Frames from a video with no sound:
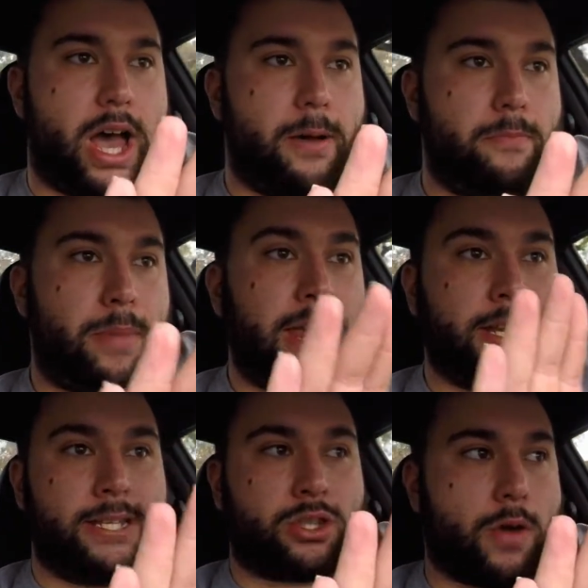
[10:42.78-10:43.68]

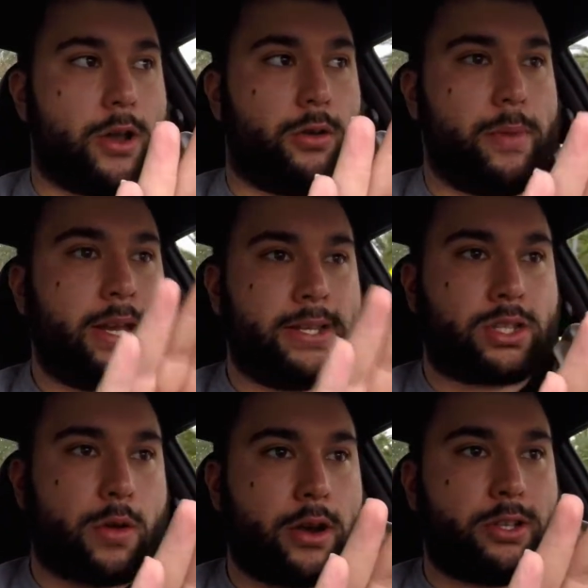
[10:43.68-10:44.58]
maintenance throttle. Maintenance
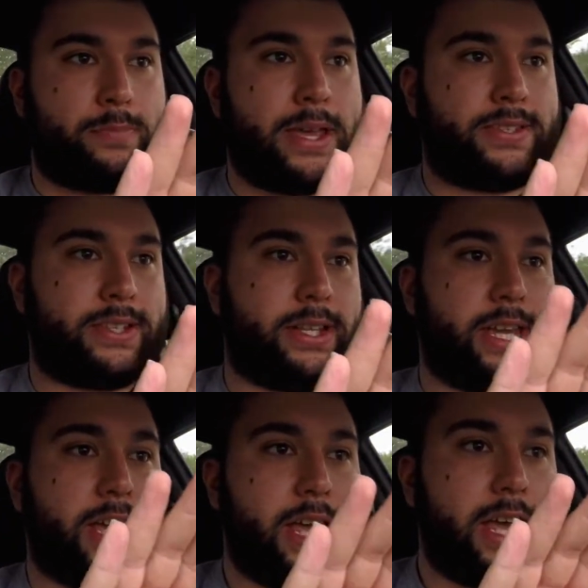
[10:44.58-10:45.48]
throttle is
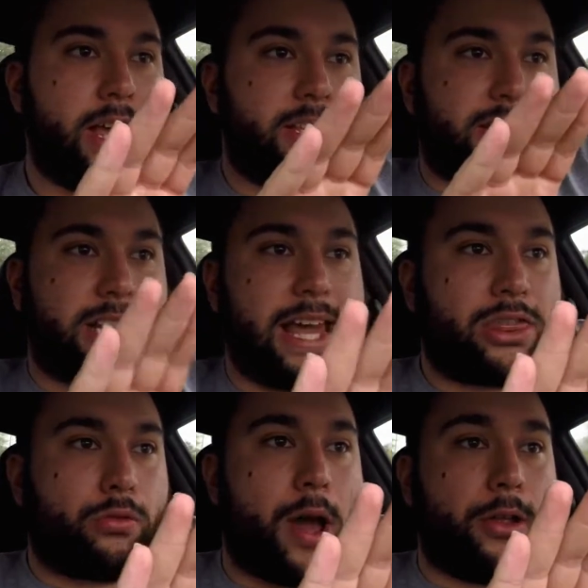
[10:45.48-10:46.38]
basically slight
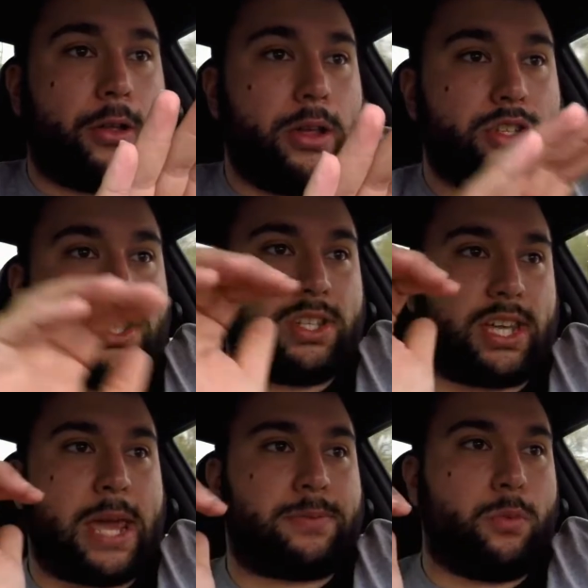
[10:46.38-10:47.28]
throttle just to
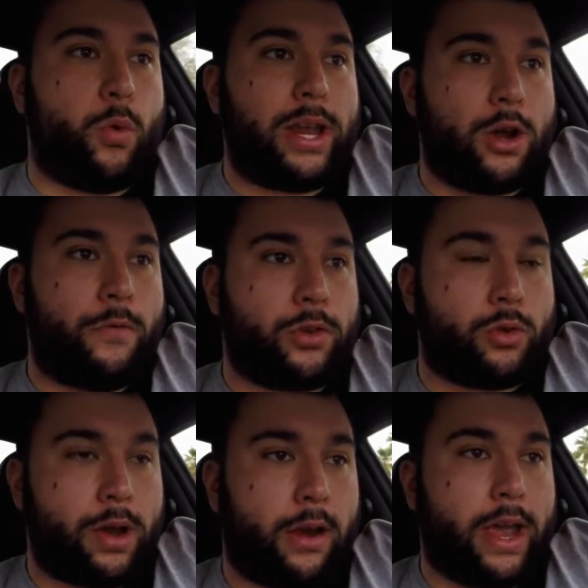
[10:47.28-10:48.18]
keep some weight over the
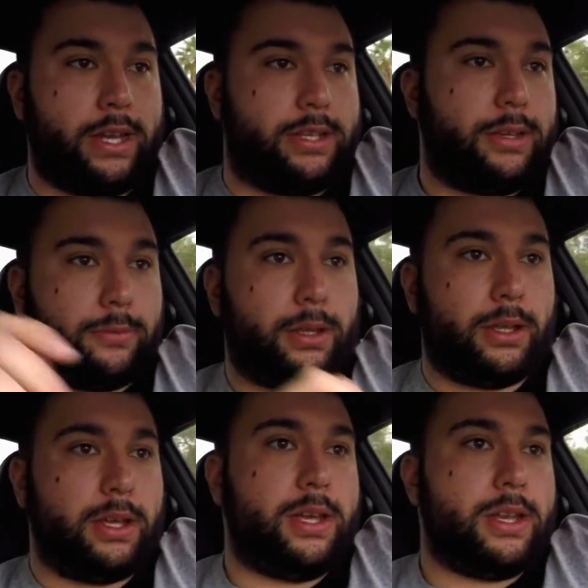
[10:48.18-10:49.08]
rear end.
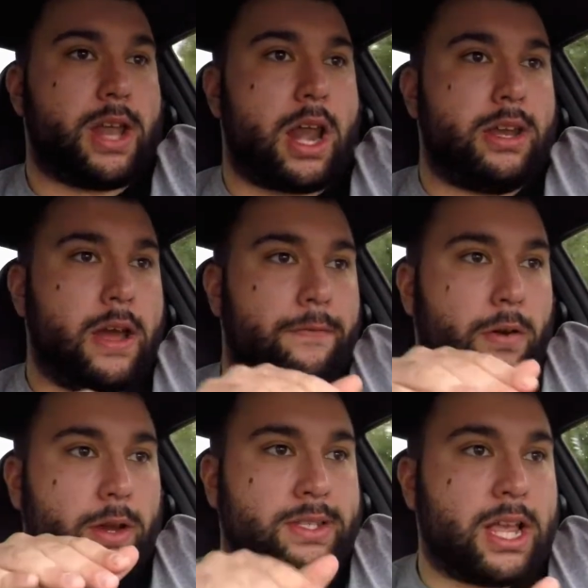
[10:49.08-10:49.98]
Not enough
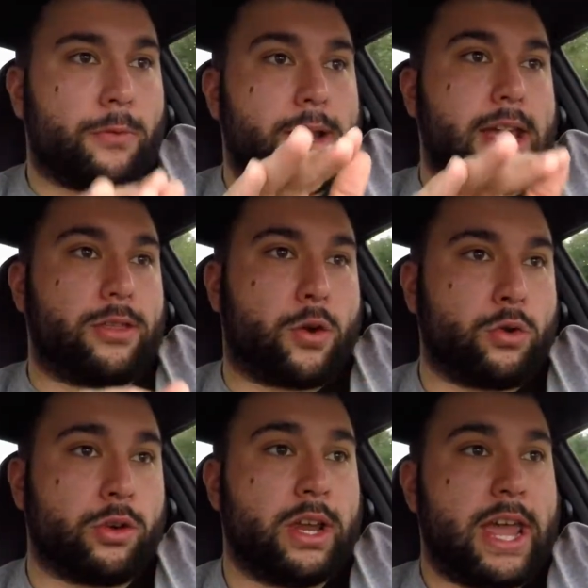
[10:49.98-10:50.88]
for accelerating out of the
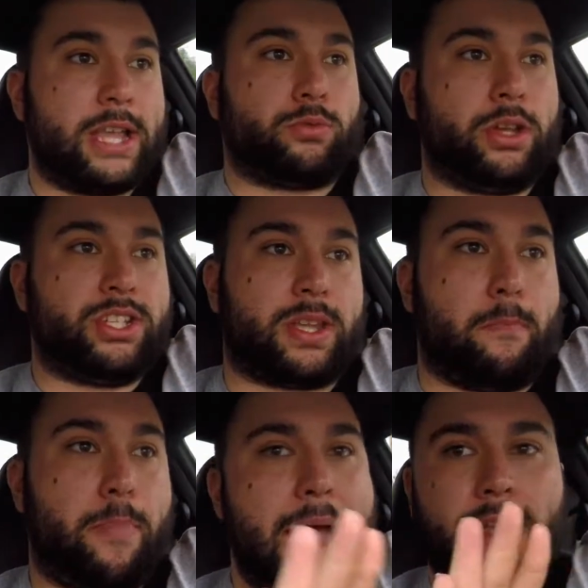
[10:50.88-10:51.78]
corner. It's really just a
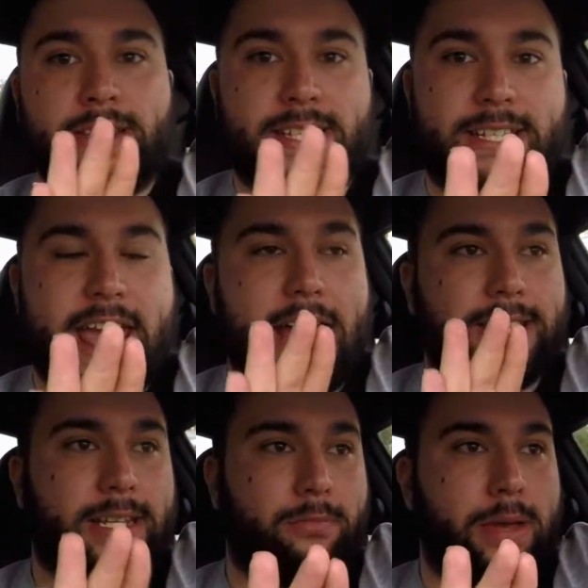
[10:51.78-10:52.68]
balancing
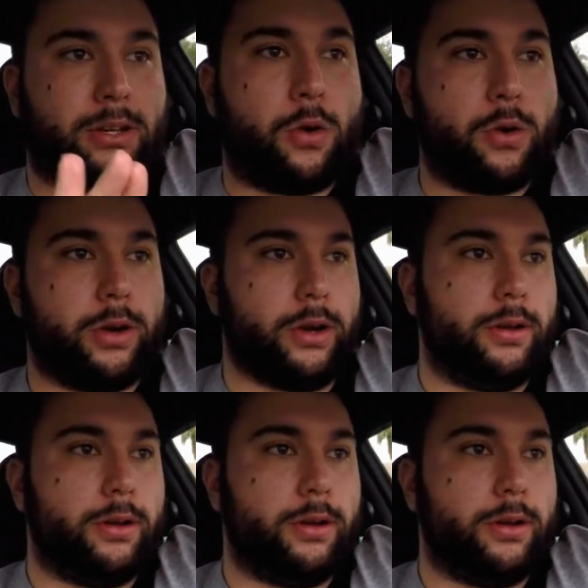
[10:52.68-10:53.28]
tactic mid-corner.